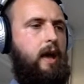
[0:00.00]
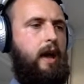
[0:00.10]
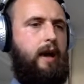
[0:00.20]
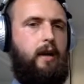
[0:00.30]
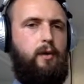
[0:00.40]

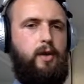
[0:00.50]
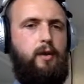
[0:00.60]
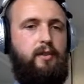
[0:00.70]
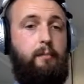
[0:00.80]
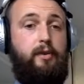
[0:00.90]
and I'll
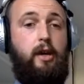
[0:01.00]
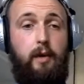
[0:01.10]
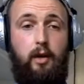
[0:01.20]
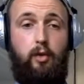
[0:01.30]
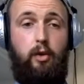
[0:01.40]
use them
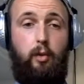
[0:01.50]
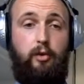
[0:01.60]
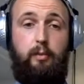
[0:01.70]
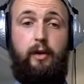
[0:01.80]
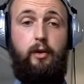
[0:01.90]
predominantly
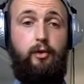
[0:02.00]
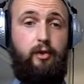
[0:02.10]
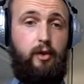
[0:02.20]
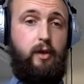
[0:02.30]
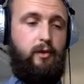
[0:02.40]
underwater, but I
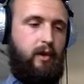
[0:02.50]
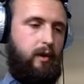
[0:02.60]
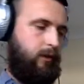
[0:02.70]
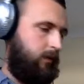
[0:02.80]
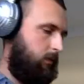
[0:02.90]
also use
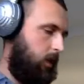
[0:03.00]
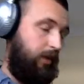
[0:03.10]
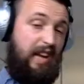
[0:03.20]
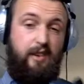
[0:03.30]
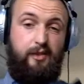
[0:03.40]
those
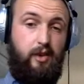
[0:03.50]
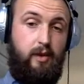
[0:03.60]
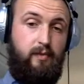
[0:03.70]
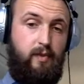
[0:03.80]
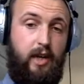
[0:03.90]
on land
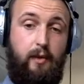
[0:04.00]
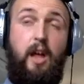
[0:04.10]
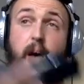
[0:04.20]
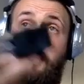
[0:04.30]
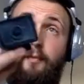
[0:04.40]
for, you know,
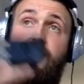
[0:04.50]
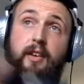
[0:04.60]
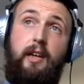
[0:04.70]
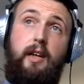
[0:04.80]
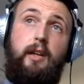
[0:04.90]
but
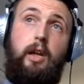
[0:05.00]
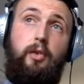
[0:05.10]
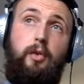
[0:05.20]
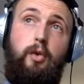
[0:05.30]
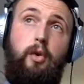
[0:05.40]
recently in lock,
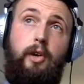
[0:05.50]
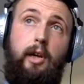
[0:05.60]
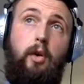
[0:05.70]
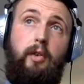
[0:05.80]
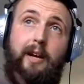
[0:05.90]
under
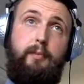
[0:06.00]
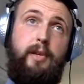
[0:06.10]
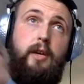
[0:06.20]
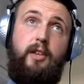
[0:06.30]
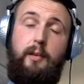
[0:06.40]
lockdown, I've been
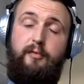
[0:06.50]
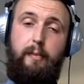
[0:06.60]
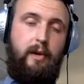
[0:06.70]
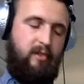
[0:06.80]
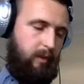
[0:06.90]
using them for
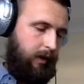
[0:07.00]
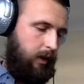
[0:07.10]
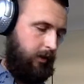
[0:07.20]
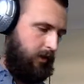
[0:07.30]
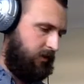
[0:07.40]
birds in my garden.